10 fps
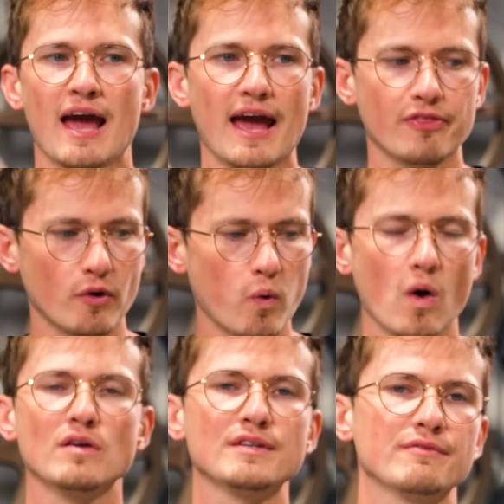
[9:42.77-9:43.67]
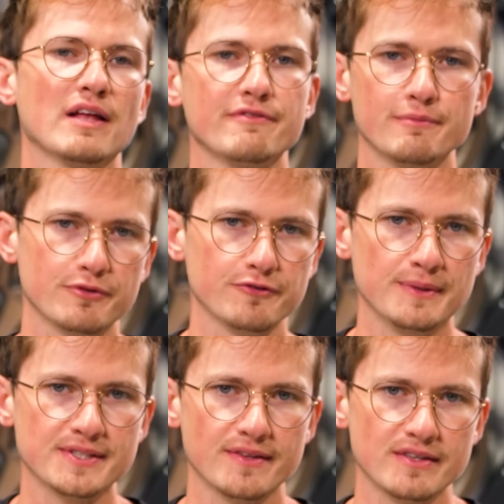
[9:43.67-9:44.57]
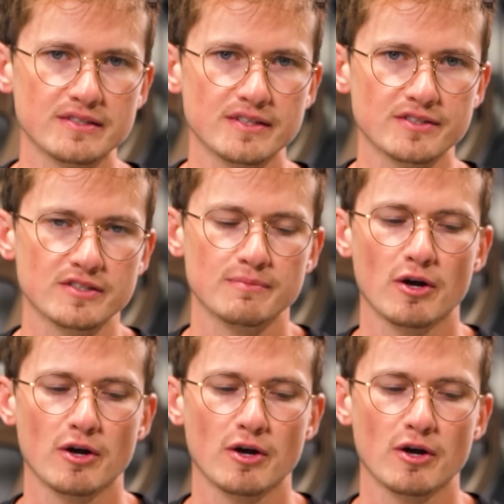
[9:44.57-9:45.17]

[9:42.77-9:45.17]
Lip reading: and the quality of life improvements on this system